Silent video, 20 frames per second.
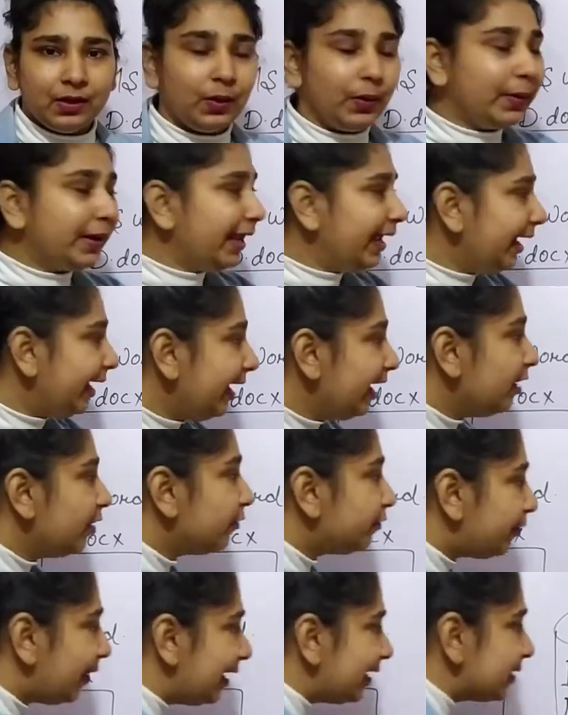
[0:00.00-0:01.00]

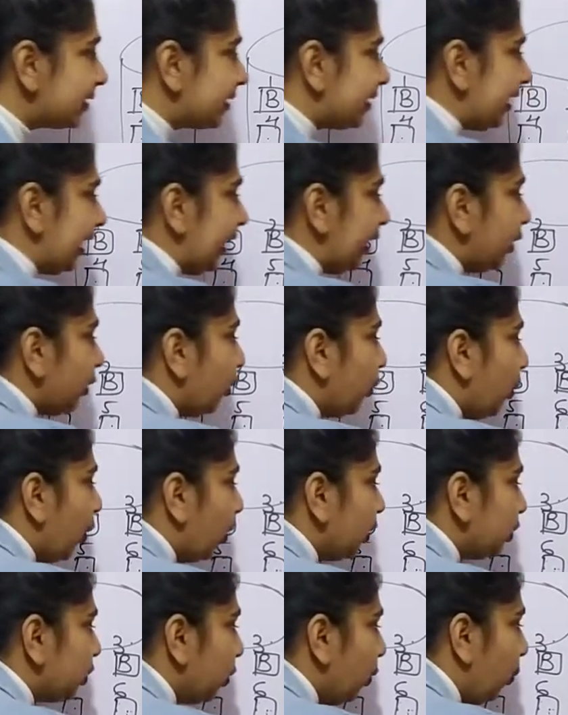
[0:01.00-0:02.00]
Okay, firstly you
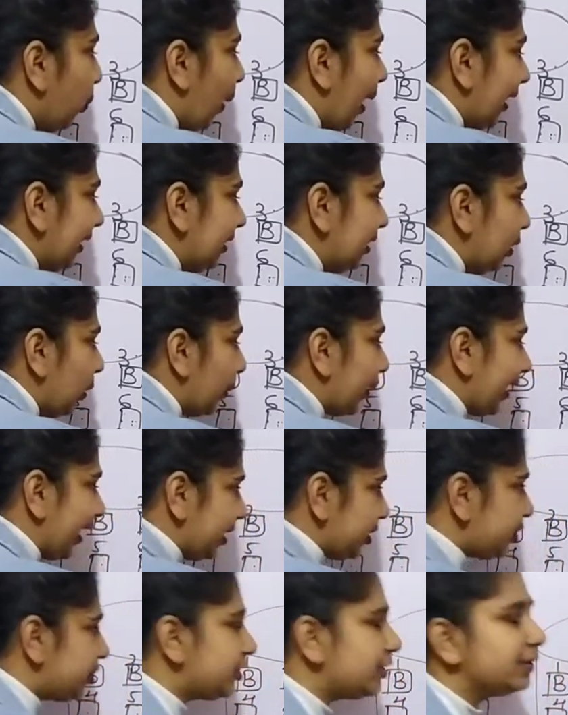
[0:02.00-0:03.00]
go to one
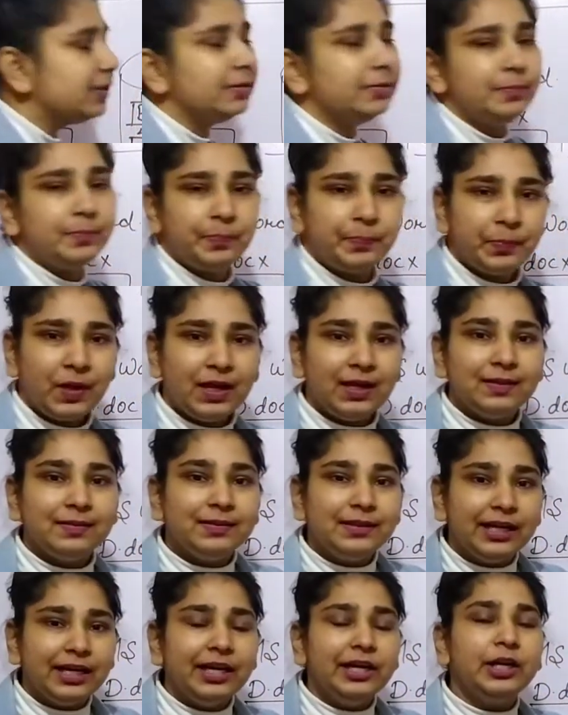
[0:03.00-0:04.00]
location.
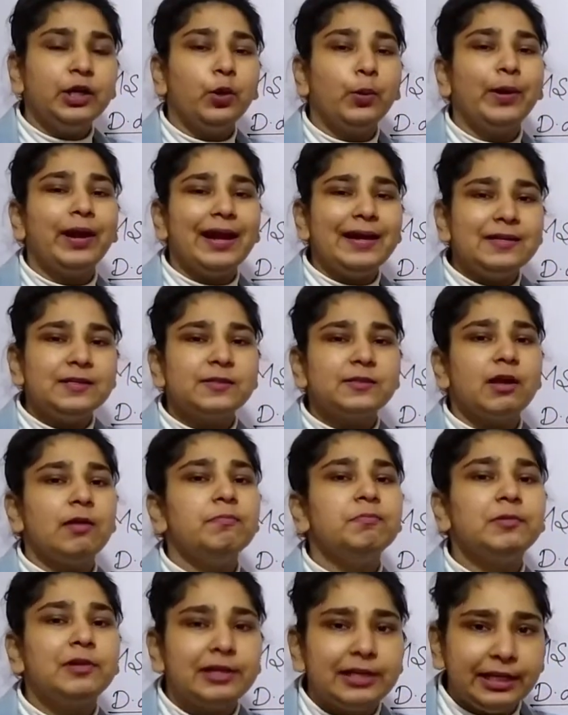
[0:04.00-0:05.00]
There you get
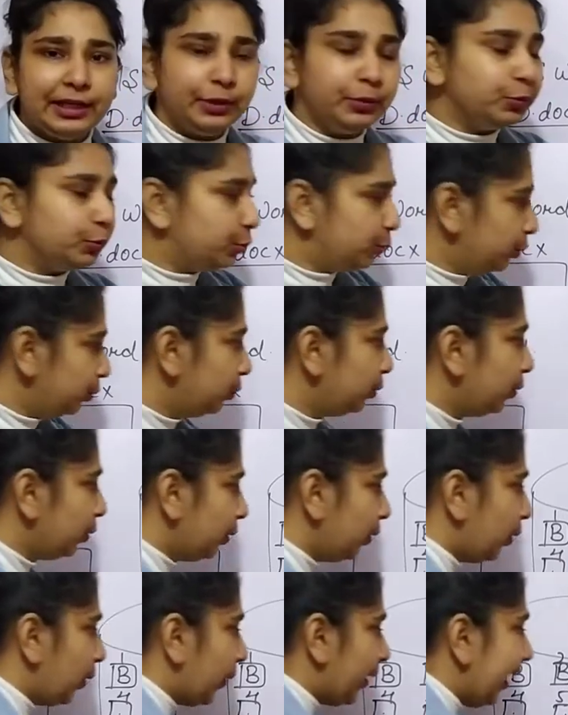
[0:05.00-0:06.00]
some clue.
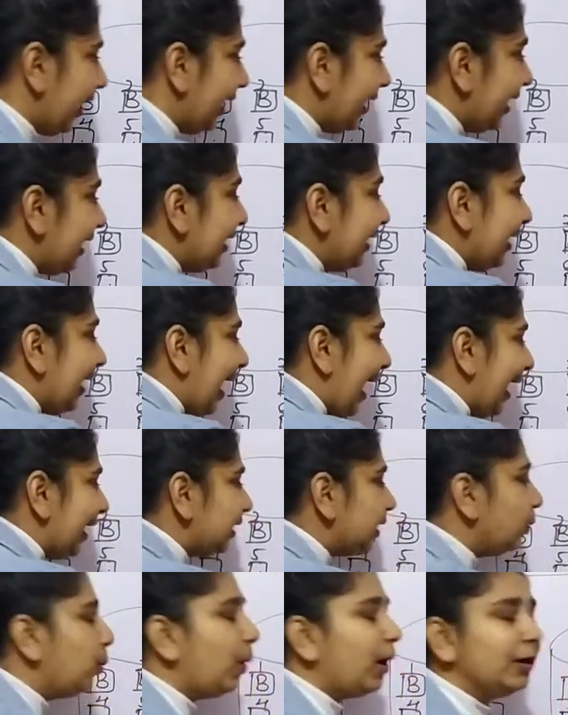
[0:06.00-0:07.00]
Okay,
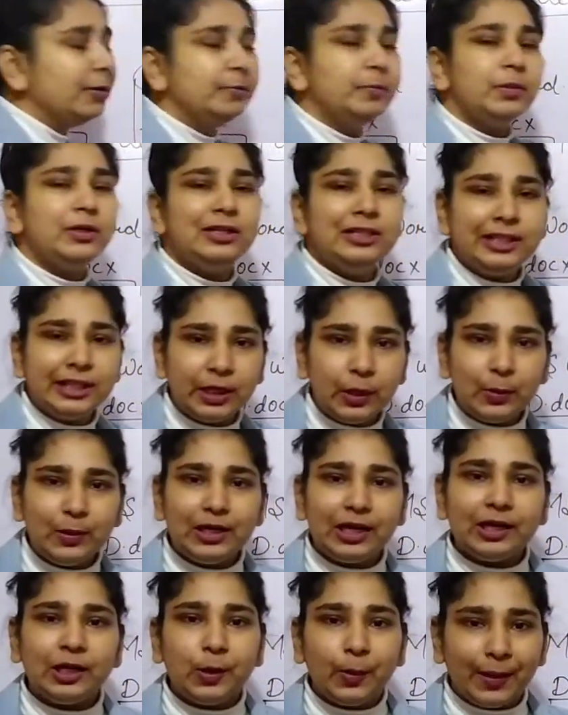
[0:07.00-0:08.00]
at a one
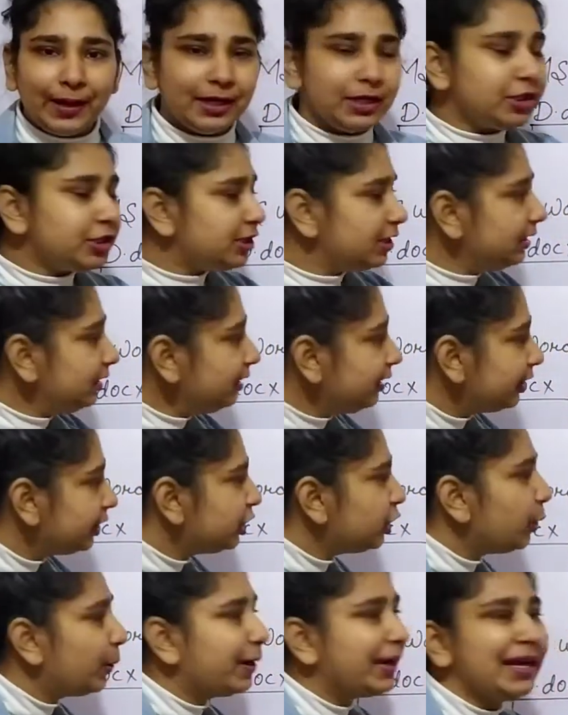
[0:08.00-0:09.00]
particular location
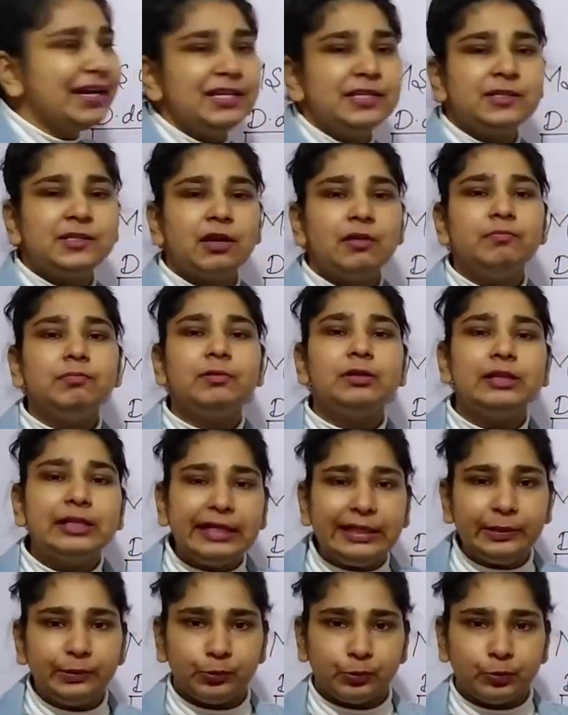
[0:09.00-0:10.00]
you get some
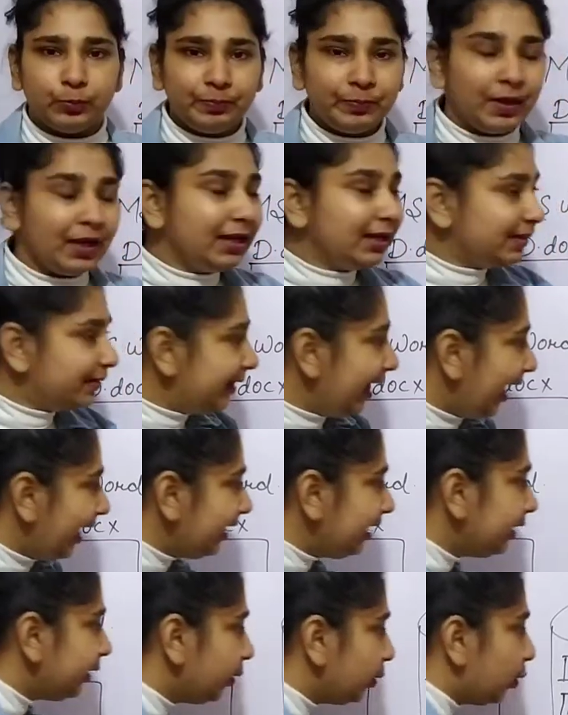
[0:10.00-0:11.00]
clue.
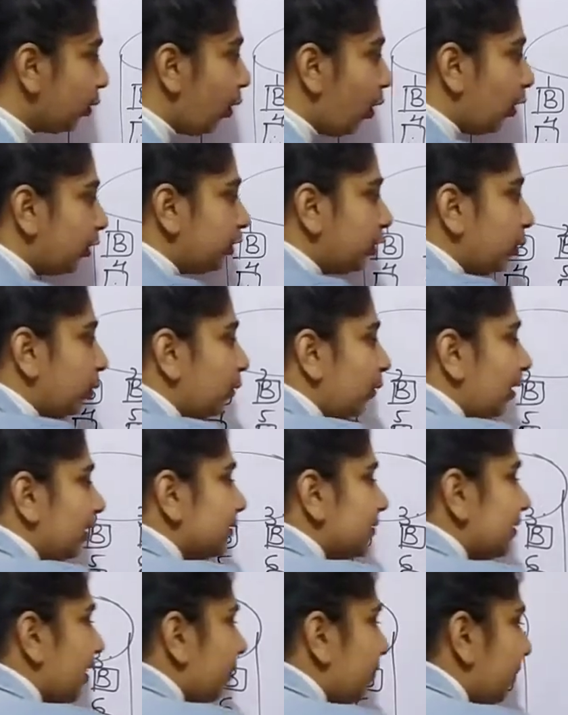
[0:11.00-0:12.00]
Then you go
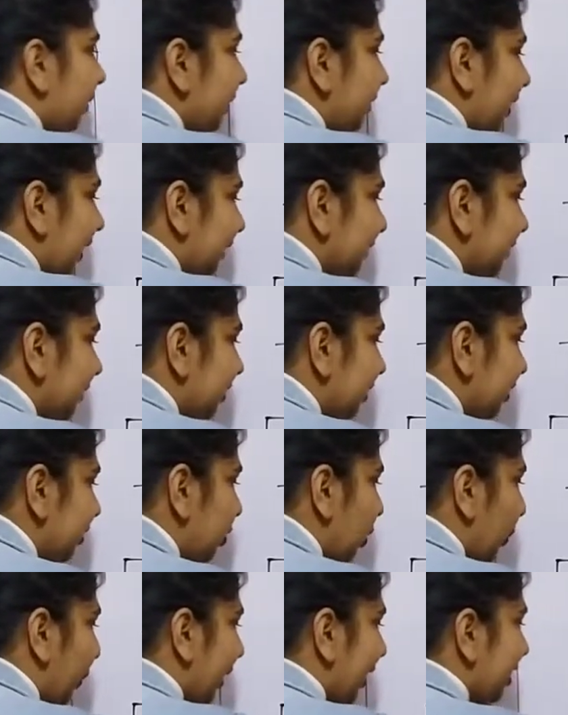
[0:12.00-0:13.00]
to some another
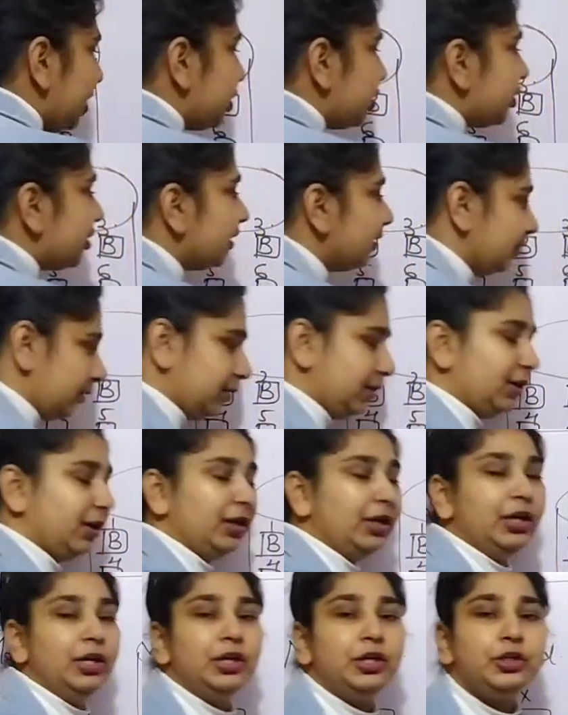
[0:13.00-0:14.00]

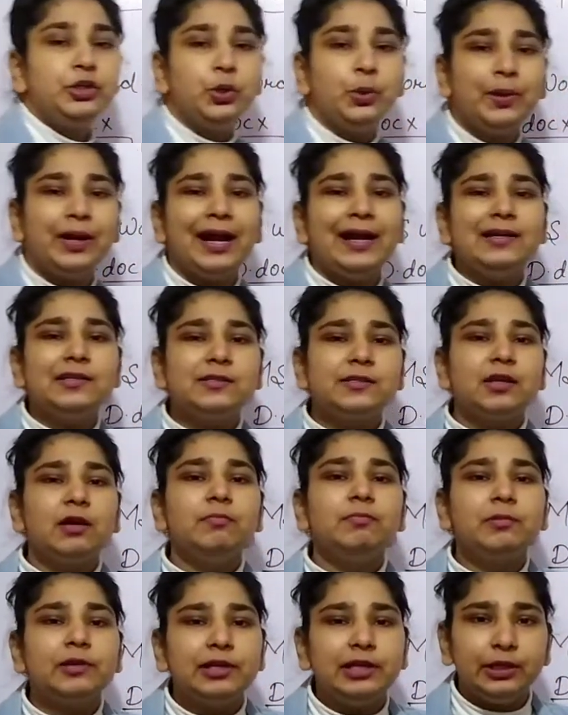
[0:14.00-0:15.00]
location. You get
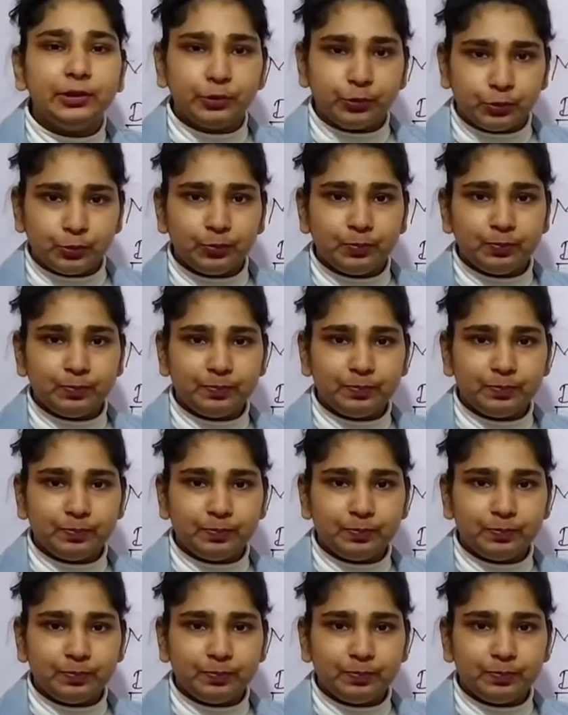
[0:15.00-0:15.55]
some clue.